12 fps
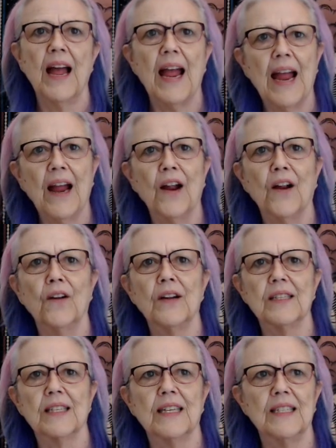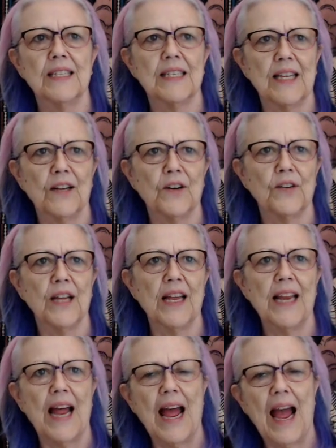air is considered
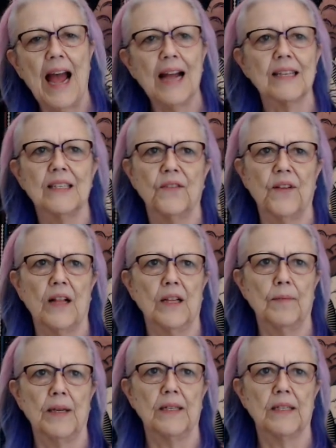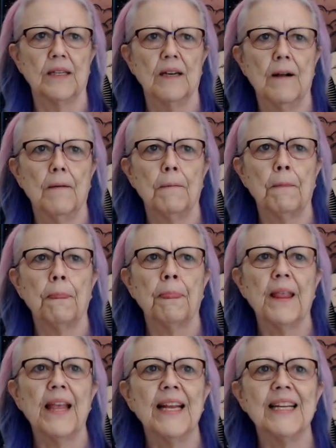an active element.
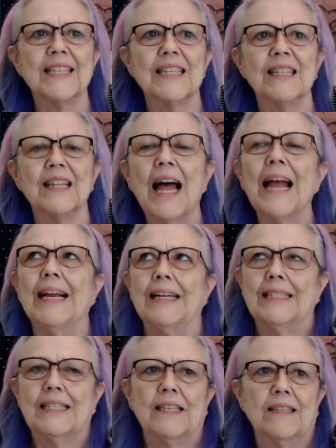It is light.